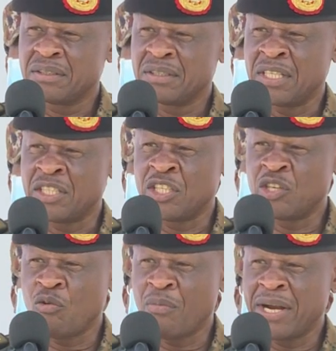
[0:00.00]
the
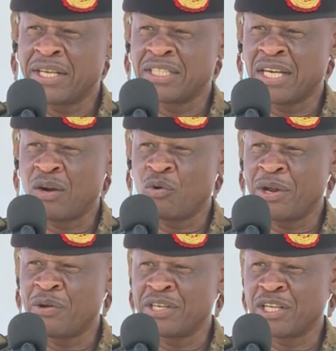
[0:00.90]
general manager,
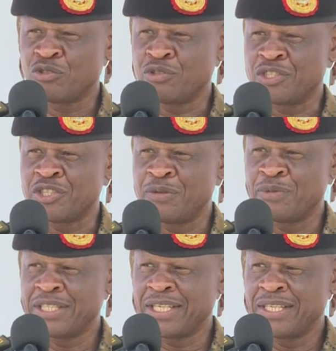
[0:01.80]
Luwero Industries
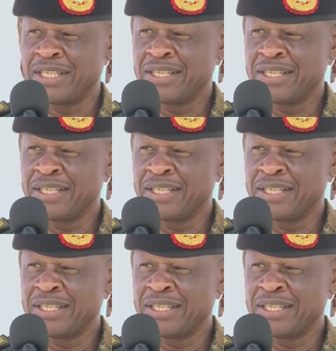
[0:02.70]
Limited,